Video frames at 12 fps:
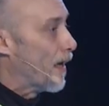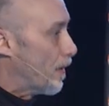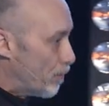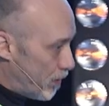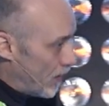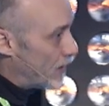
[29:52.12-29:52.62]

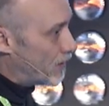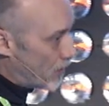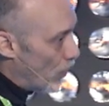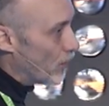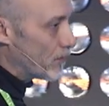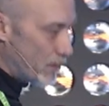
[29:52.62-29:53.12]
please
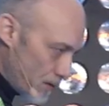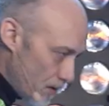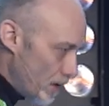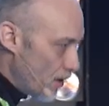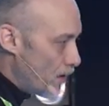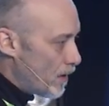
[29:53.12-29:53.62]
don't.
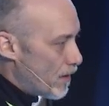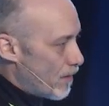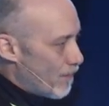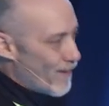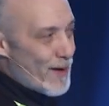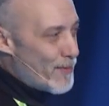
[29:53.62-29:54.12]

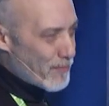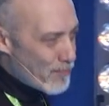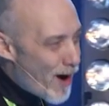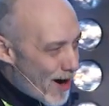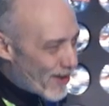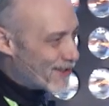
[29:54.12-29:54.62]
I'm not
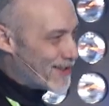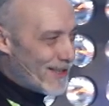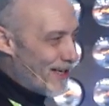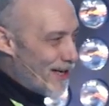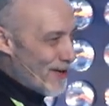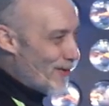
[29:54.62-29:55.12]
modest in
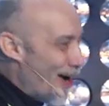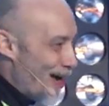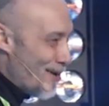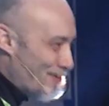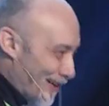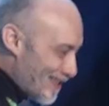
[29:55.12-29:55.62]
any way,
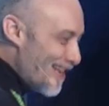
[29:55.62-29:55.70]
but